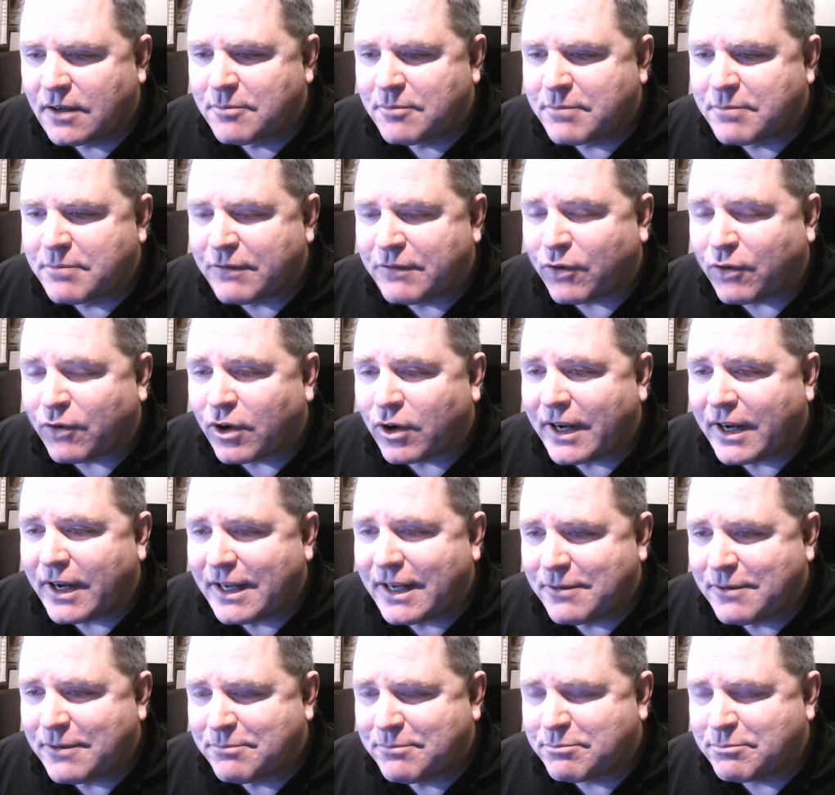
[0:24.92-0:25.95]
Before
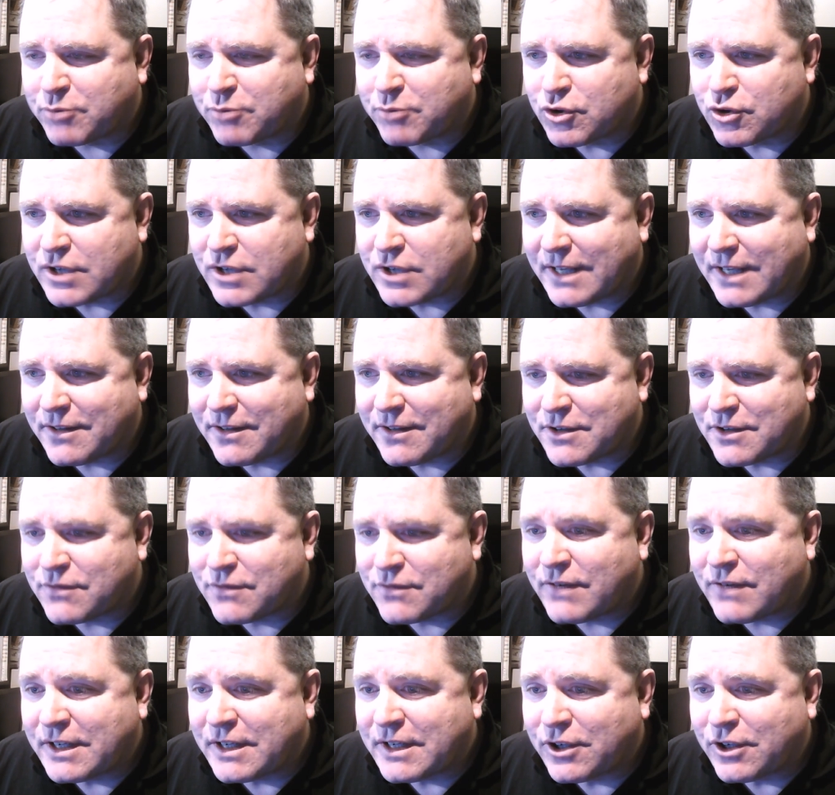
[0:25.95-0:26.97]
I present this
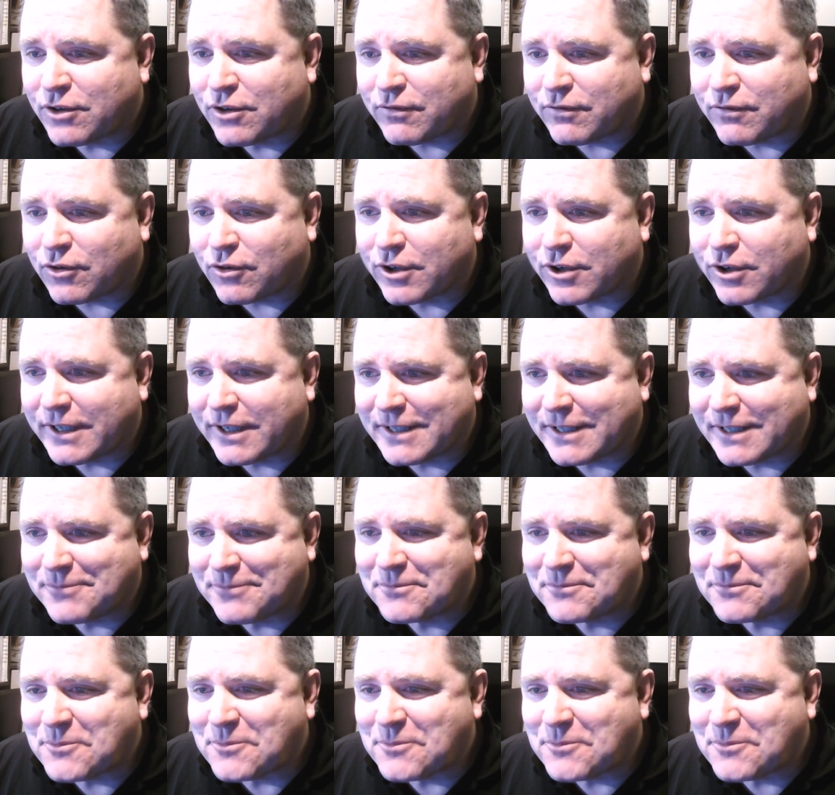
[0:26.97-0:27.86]
video for you,